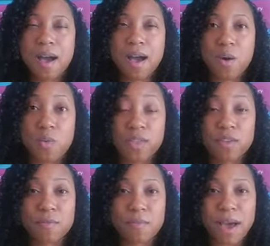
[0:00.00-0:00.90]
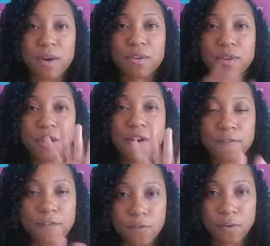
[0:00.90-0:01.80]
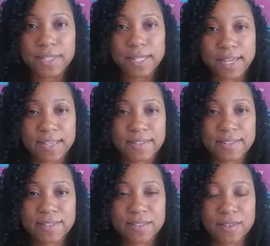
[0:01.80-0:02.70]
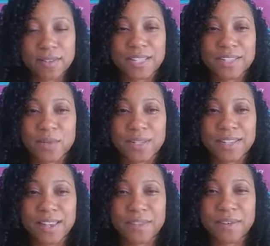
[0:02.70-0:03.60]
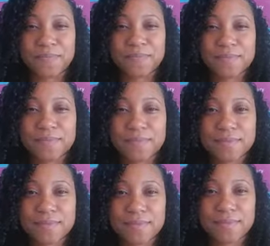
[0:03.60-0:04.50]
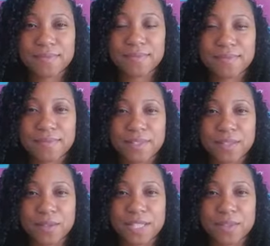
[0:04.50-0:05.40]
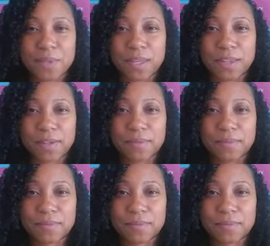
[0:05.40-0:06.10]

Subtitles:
with your mouth for 4 seconds. So let's do it together. So let's begin.